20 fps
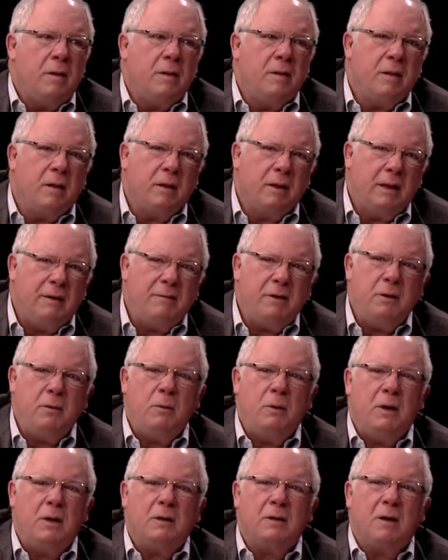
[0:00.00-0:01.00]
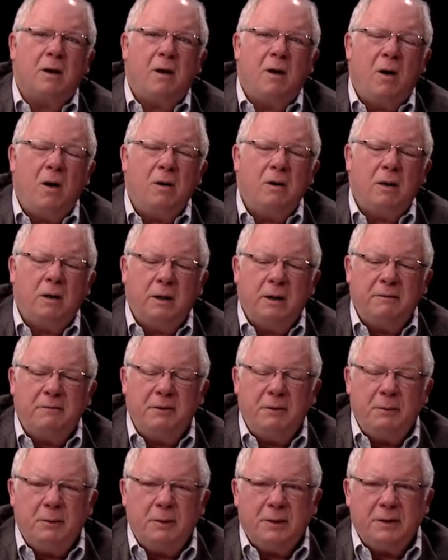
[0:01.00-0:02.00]
The living will, all the
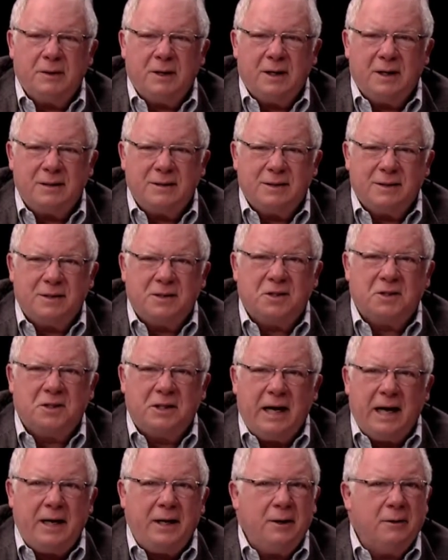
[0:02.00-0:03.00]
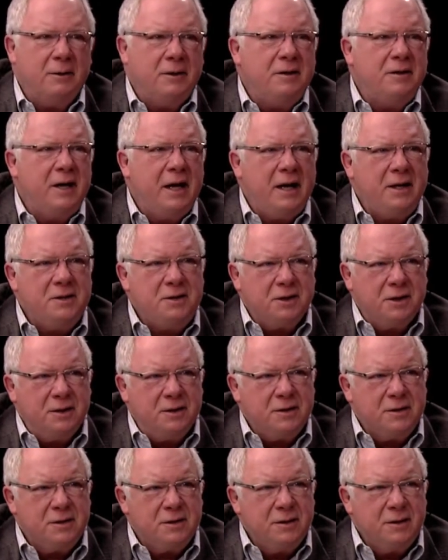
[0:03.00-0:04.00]
living will does is state your
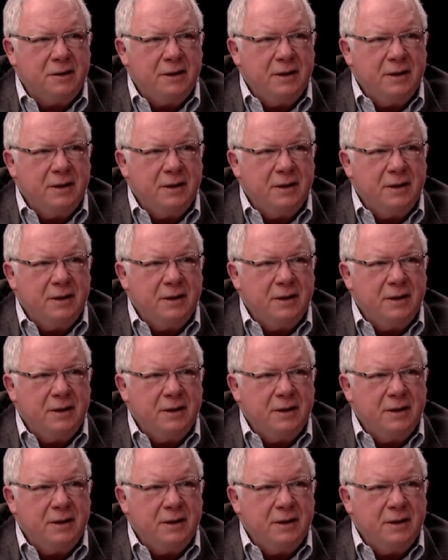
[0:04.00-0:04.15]
intentions.